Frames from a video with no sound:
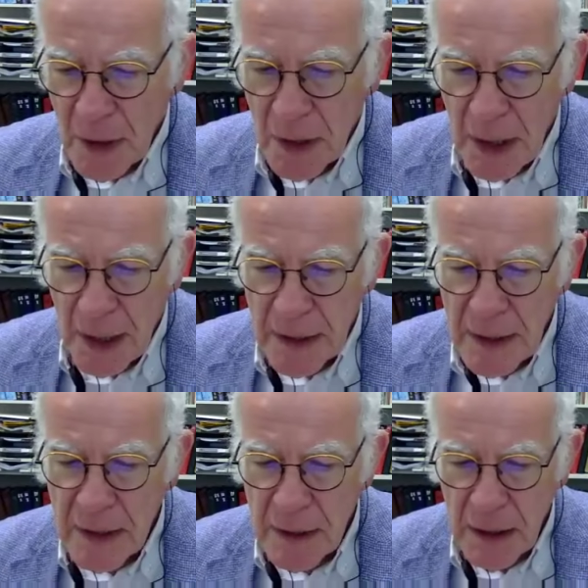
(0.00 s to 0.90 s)
Yeah,
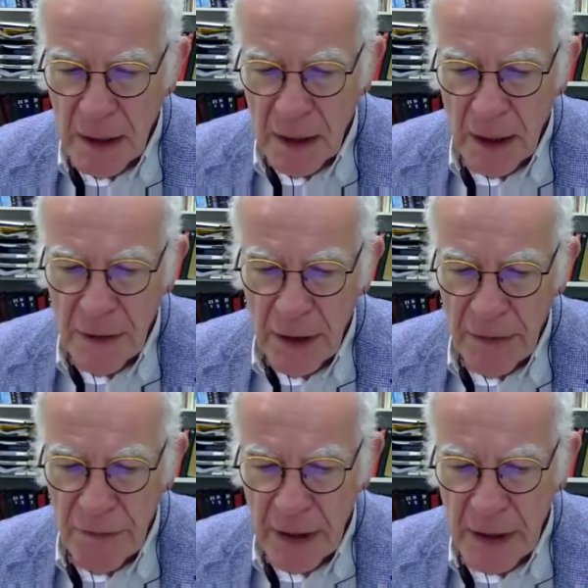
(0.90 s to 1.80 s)
that
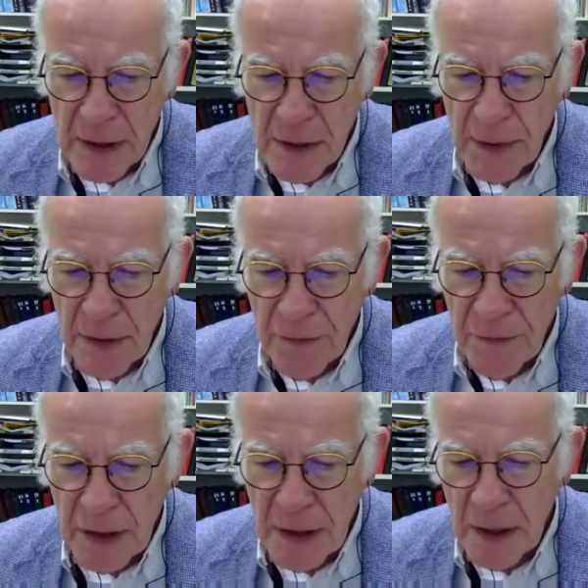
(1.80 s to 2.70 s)
I think is one
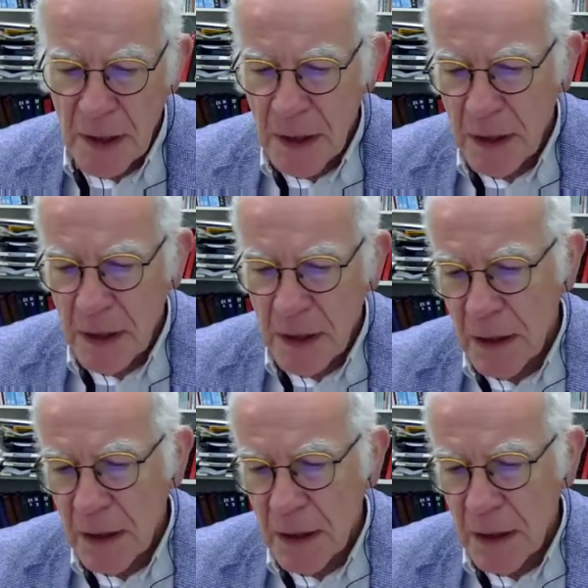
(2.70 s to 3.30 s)
of the